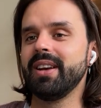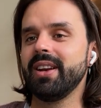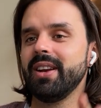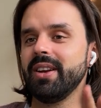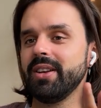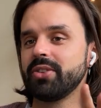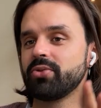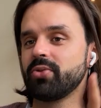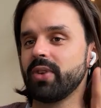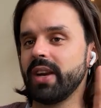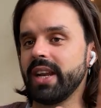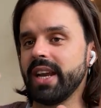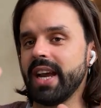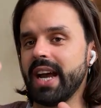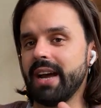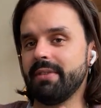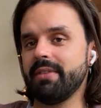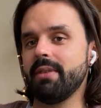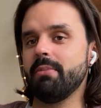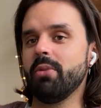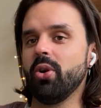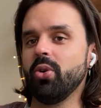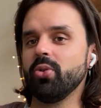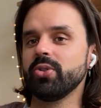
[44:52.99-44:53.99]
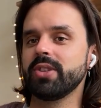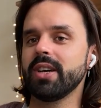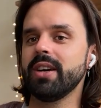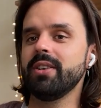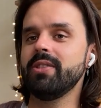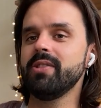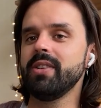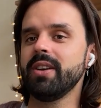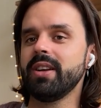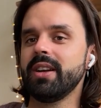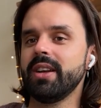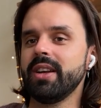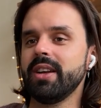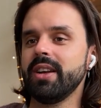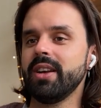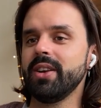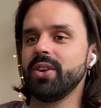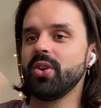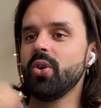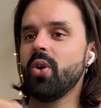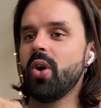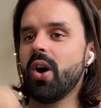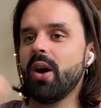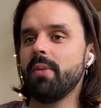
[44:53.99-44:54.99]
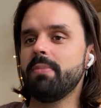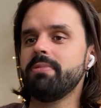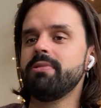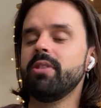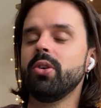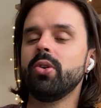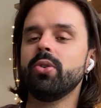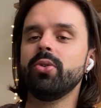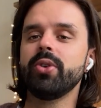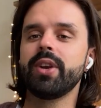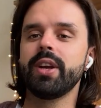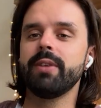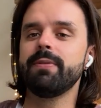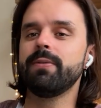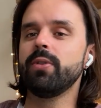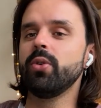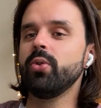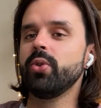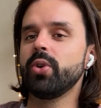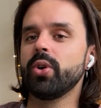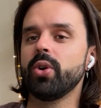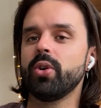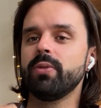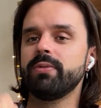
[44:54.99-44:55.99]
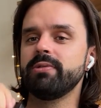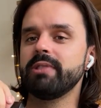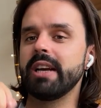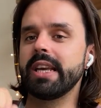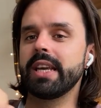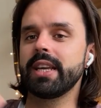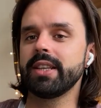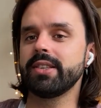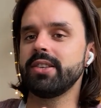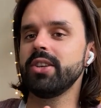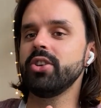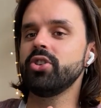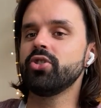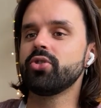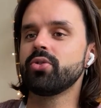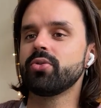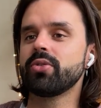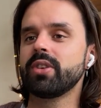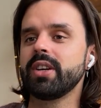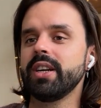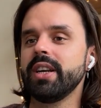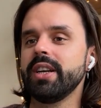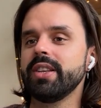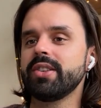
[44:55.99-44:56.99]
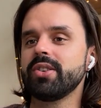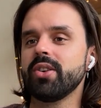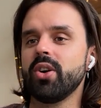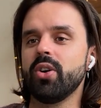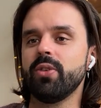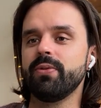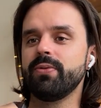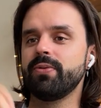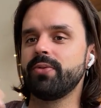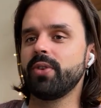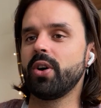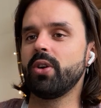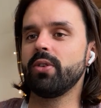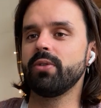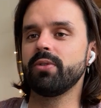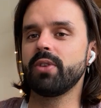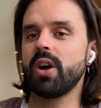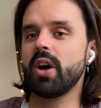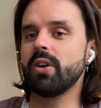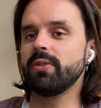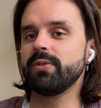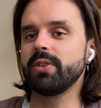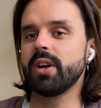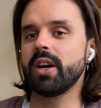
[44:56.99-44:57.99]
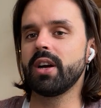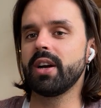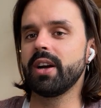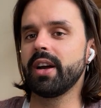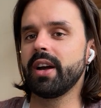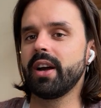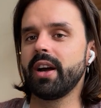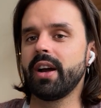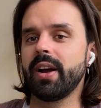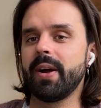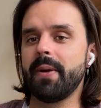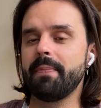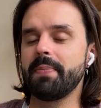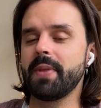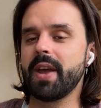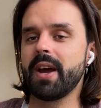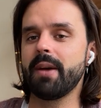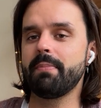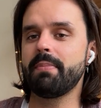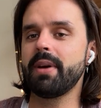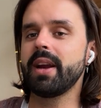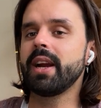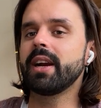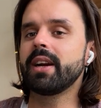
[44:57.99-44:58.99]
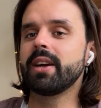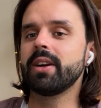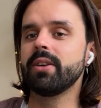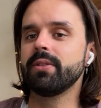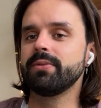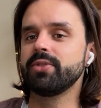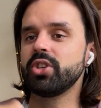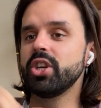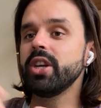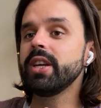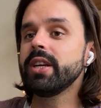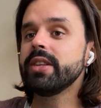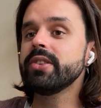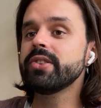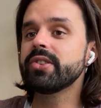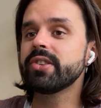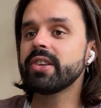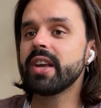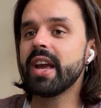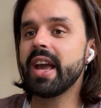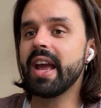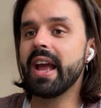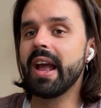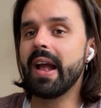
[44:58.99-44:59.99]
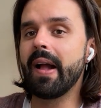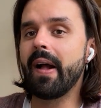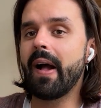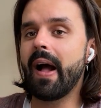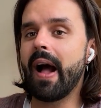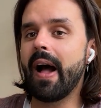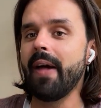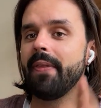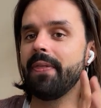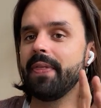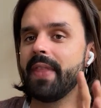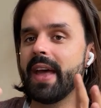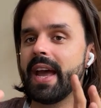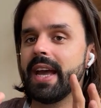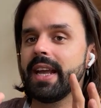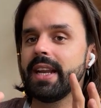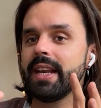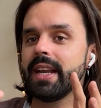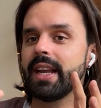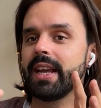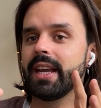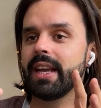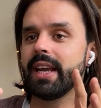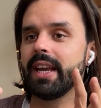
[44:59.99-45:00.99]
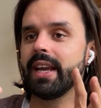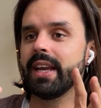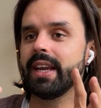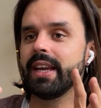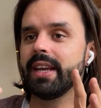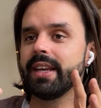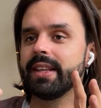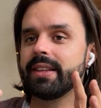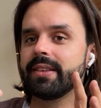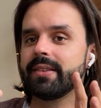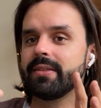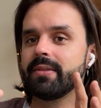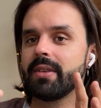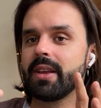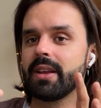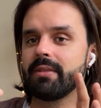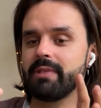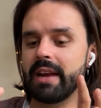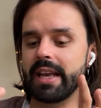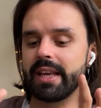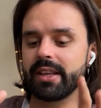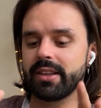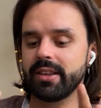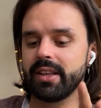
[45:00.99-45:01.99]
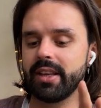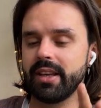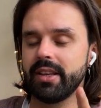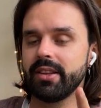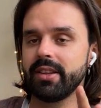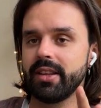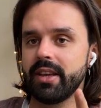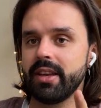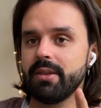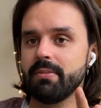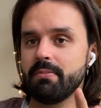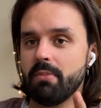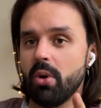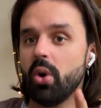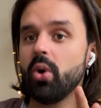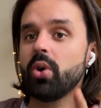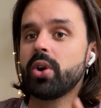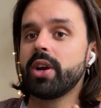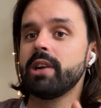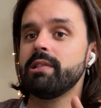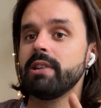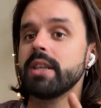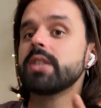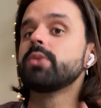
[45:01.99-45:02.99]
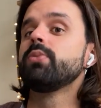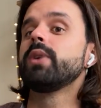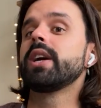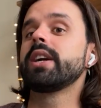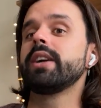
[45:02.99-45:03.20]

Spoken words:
Literally have a model, you upload a photo of like a t-shirt of a pair of jeans, and then it like the model is